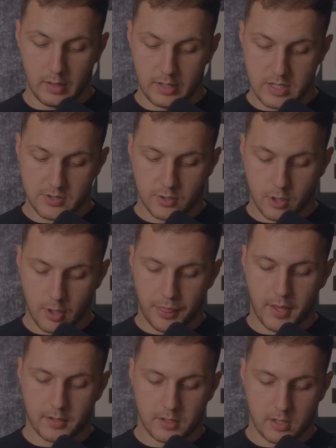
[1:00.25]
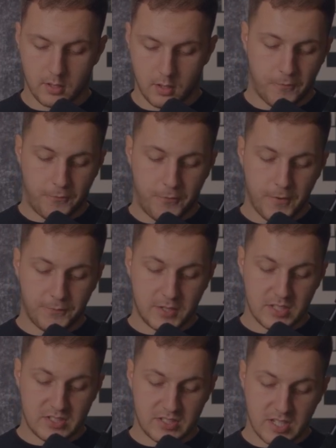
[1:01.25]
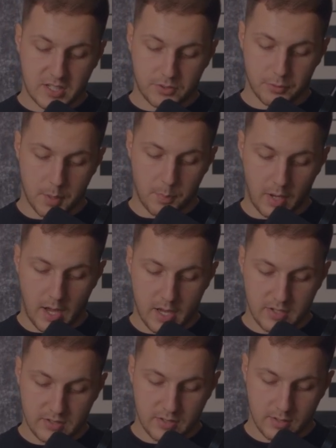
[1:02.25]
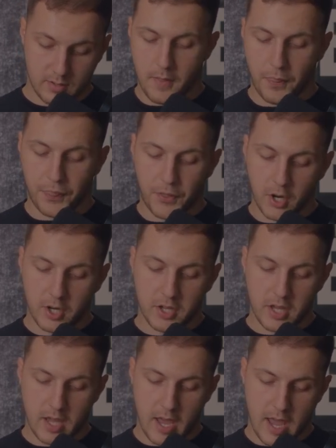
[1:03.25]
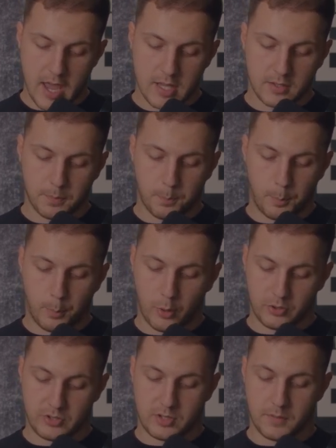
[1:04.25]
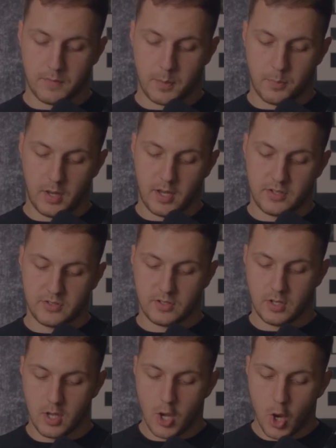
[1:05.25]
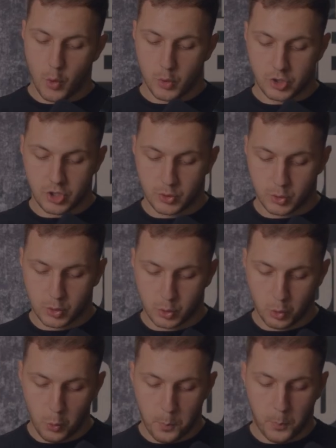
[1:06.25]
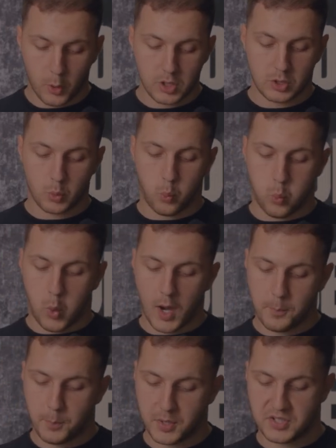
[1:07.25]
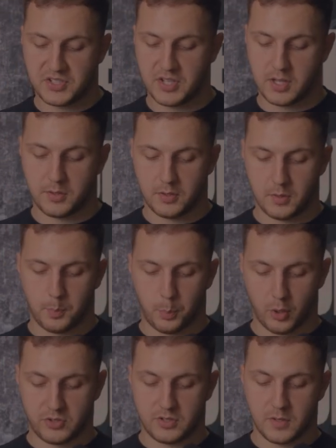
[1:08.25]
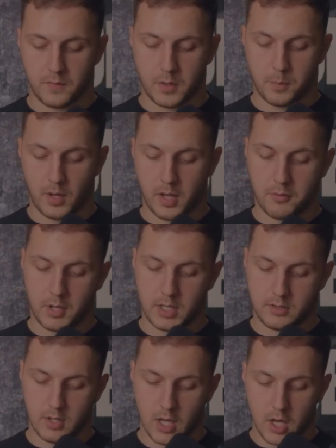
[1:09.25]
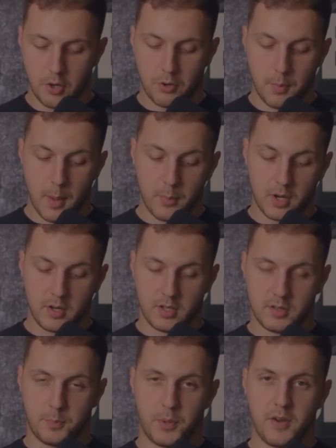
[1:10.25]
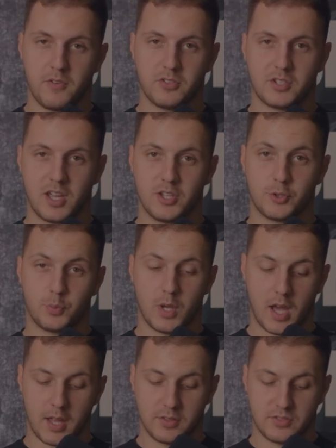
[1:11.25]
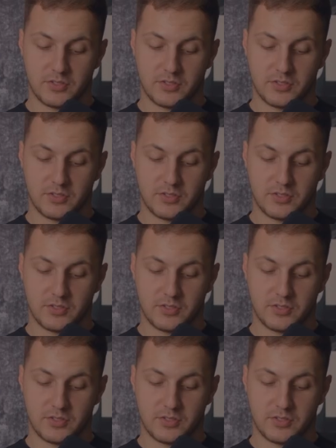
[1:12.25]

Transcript: leads contacted, 56 replies, and 38 positive replies, which is 2.1% positive reply rate. Remember, in the previous case, we had